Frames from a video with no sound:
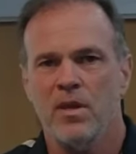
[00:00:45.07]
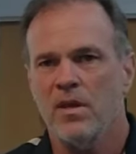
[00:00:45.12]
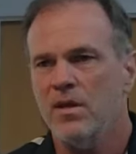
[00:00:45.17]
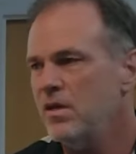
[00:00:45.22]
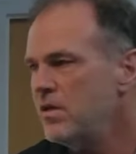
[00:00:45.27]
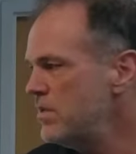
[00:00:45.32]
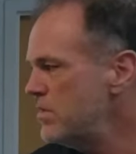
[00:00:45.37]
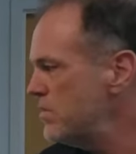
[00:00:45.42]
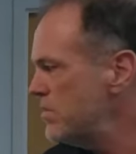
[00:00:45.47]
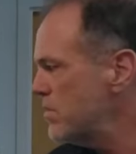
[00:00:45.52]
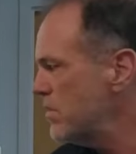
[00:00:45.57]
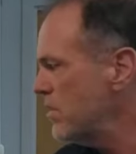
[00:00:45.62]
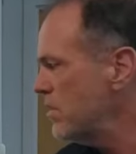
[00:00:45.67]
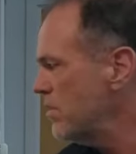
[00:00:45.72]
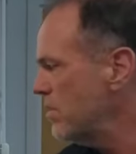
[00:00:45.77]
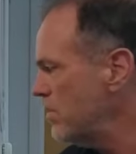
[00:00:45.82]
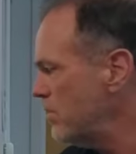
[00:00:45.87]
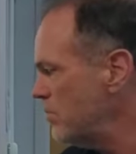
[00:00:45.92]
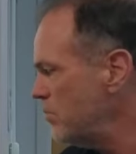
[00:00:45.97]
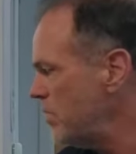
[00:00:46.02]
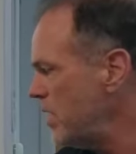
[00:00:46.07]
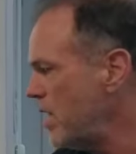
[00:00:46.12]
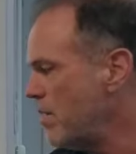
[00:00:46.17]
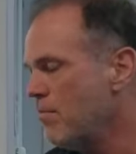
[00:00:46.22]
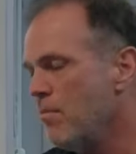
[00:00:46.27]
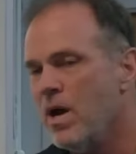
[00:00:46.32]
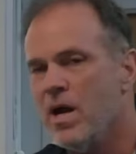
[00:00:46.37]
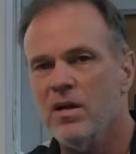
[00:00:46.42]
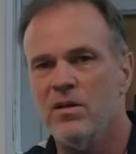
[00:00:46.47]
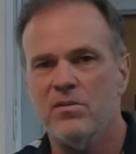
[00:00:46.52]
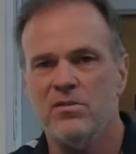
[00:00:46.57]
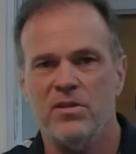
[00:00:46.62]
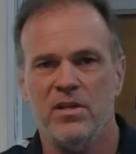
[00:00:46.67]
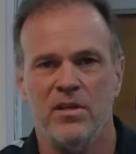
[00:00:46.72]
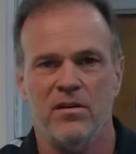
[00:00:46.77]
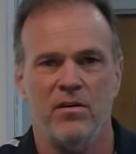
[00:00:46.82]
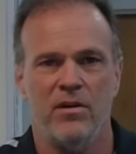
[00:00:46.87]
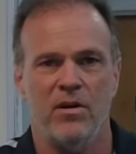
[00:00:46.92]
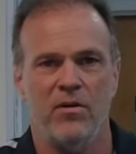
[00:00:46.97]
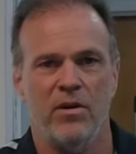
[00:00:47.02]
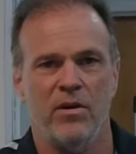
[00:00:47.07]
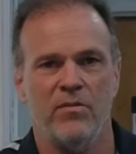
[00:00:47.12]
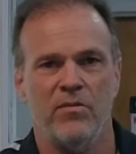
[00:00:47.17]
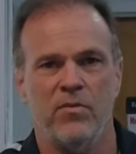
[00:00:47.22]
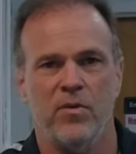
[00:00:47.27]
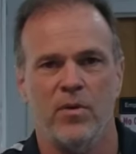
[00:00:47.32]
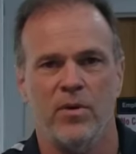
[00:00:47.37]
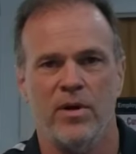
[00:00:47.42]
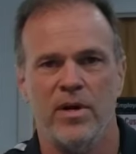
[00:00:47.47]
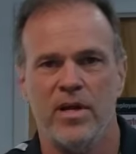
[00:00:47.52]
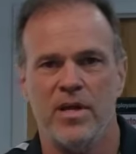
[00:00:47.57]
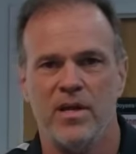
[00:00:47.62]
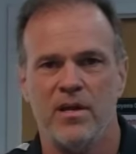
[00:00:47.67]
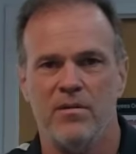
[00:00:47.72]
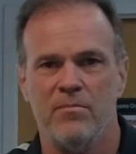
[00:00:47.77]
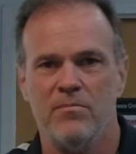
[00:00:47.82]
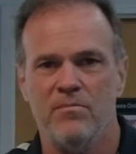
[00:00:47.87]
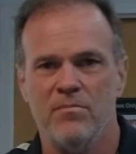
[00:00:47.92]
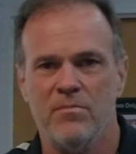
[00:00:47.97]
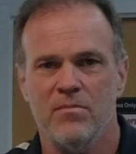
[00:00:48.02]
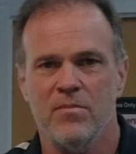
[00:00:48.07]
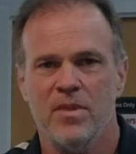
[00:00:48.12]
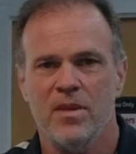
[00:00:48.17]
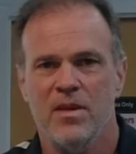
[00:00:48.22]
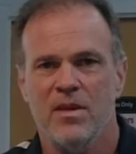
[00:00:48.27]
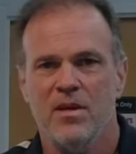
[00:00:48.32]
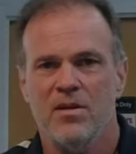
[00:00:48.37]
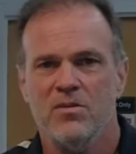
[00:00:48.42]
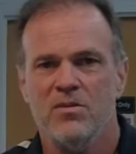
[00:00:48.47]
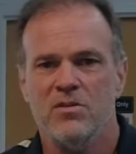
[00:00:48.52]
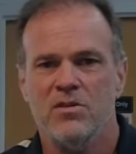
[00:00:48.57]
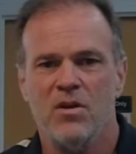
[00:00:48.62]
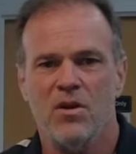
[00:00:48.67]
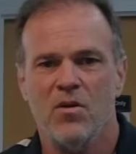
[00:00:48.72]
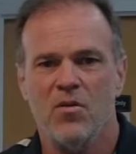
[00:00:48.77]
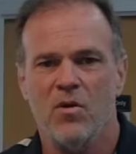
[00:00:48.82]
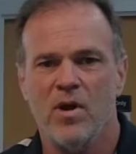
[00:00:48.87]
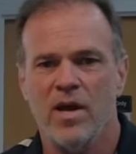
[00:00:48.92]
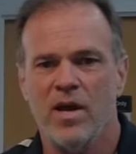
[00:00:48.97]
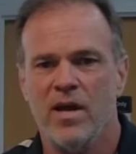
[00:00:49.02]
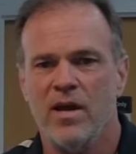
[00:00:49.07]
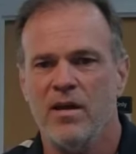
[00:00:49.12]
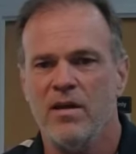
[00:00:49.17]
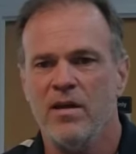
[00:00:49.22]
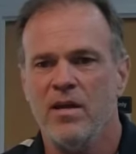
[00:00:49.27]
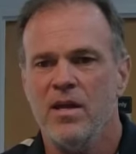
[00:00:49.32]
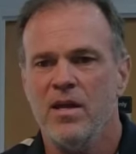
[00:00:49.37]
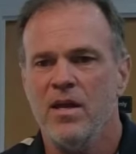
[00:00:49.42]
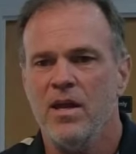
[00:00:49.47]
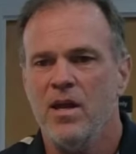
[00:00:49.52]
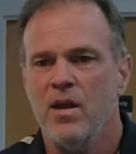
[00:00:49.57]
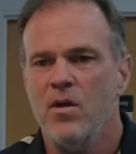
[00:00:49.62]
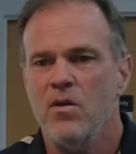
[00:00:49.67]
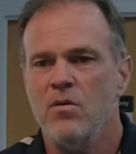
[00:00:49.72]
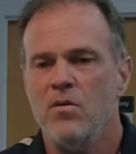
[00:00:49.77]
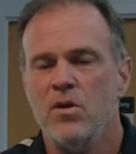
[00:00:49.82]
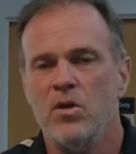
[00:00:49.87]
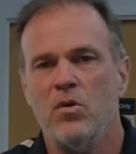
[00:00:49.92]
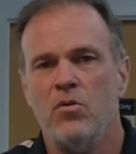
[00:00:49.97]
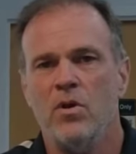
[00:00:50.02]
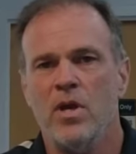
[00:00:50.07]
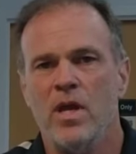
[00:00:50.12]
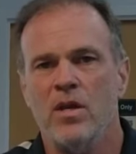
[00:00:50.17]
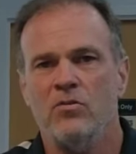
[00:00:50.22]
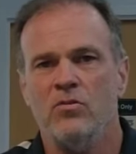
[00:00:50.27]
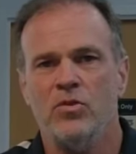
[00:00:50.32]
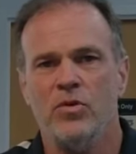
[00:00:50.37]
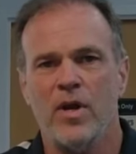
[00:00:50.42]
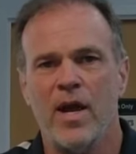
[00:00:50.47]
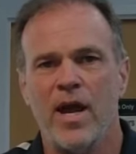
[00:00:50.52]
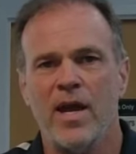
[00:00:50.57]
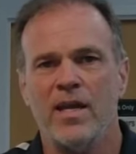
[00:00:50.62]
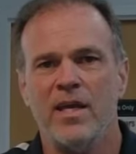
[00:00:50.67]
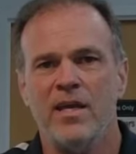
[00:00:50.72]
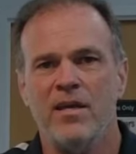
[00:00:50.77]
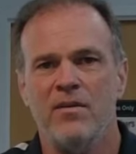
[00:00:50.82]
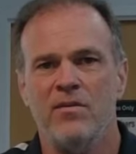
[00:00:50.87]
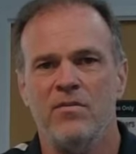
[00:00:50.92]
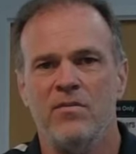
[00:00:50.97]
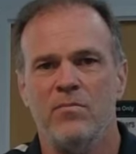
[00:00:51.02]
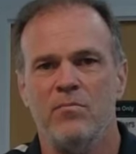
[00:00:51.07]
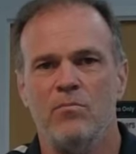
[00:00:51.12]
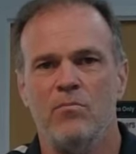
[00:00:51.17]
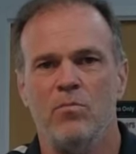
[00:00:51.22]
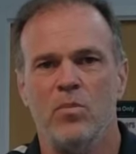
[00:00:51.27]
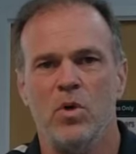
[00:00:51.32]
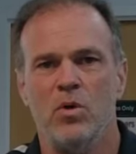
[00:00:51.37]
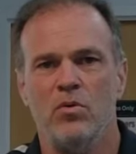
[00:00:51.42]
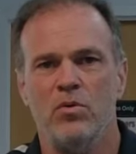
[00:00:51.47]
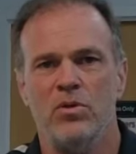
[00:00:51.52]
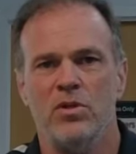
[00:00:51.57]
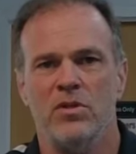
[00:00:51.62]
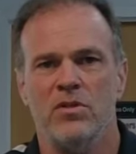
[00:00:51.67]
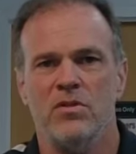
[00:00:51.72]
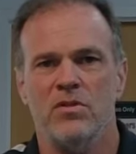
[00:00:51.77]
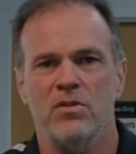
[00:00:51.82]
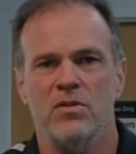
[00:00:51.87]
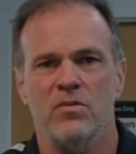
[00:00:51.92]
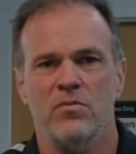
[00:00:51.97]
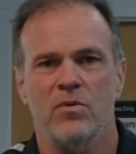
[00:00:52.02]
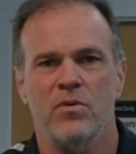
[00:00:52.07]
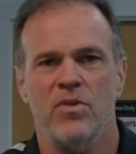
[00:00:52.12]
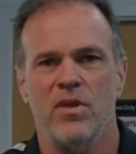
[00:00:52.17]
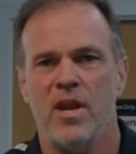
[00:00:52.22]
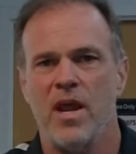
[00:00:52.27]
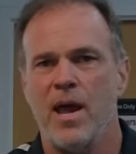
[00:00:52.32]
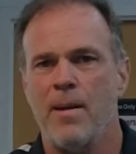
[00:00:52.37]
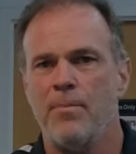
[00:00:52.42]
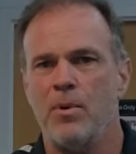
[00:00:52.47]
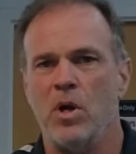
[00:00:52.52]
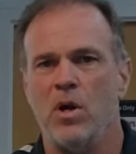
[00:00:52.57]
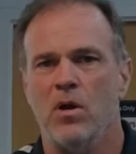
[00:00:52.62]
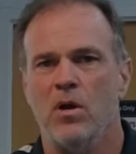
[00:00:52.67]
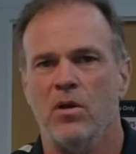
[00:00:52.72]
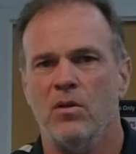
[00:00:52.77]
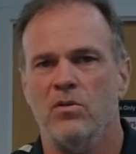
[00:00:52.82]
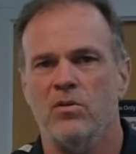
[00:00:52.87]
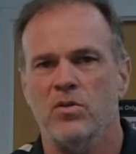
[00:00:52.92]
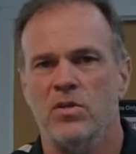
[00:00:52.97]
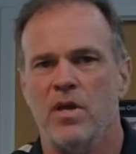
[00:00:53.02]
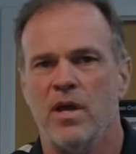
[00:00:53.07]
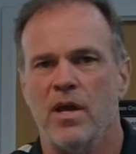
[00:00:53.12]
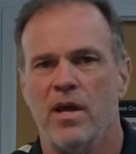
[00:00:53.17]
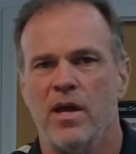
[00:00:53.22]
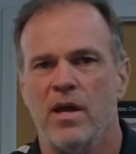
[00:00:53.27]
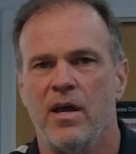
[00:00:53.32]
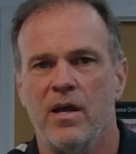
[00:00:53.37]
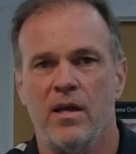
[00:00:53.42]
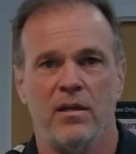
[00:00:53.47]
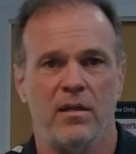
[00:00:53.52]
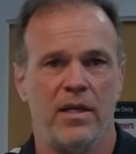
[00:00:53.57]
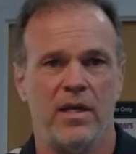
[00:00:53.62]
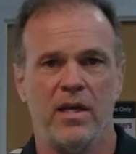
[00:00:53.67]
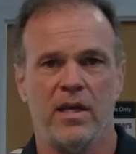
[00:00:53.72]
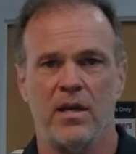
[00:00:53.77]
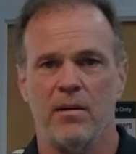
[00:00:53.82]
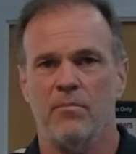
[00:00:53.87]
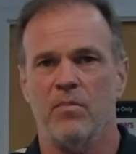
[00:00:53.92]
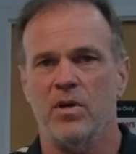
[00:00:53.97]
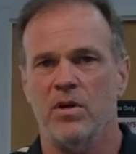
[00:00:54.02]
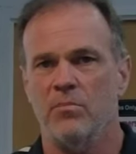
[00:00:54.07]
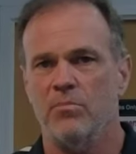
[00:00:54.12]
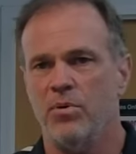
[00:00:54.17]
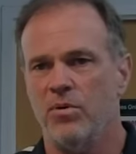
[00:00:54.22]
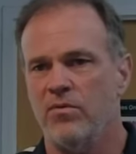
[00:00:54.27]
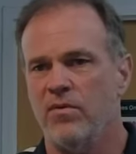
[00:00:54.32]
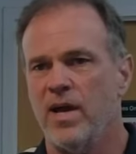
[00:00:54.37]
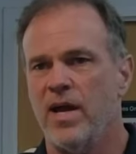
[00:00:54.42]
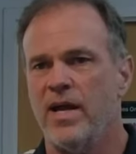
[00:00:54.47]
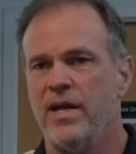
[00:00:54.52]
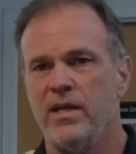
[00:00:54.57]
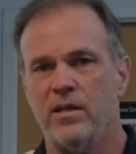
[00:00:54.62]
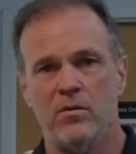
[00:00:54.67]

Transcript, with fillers: He's going to be at mile zero at 4 a.m. So uh, you can track his motions with an app called, uh, a link I'm going to provide.